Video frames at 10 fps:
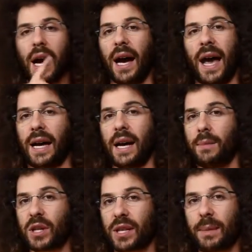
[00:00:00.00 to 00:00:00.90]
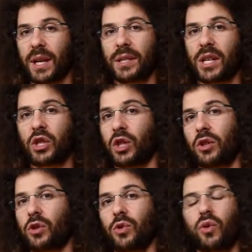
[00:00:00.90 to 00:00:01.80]
and image stabilization
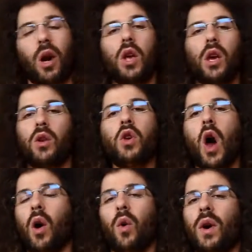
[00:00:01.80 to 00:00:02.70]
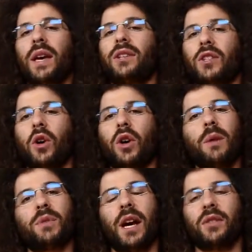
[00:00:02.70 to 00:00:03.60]
and shoots RAW? No. It still
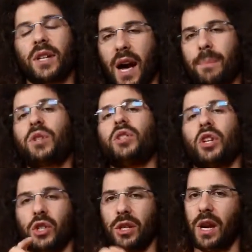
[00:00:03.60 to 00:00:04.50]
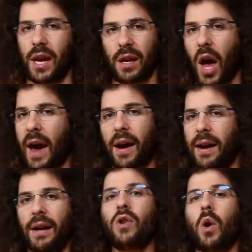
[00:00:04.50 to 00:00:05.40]
comes down to composition and
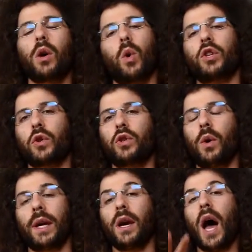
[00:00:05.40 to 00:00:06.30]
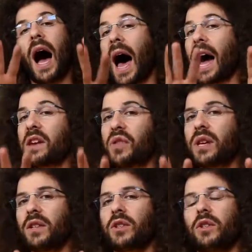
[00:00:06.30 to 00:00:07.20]
knowing what you're doing. I
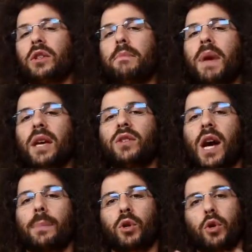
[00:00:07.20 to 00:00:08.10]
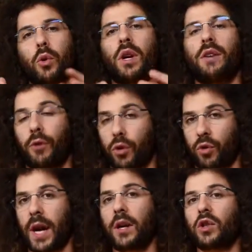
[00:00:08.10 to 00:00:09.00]
think this is an amazing opportunity for
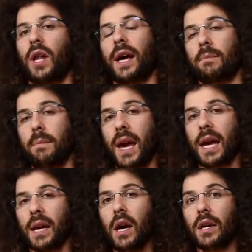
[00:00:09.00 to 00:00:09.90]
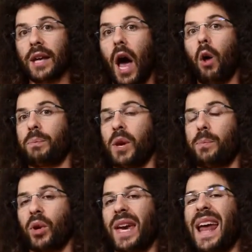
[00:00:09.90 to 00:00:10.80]
creators like me to help
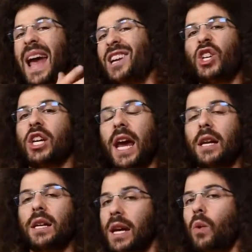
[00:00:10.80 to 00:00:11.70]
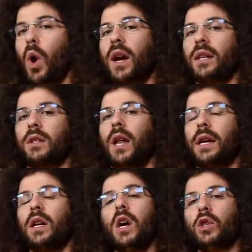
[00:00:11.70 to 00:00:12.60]
people get educated in what it's
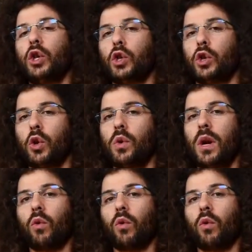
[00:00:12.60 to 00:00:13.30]
like to shoot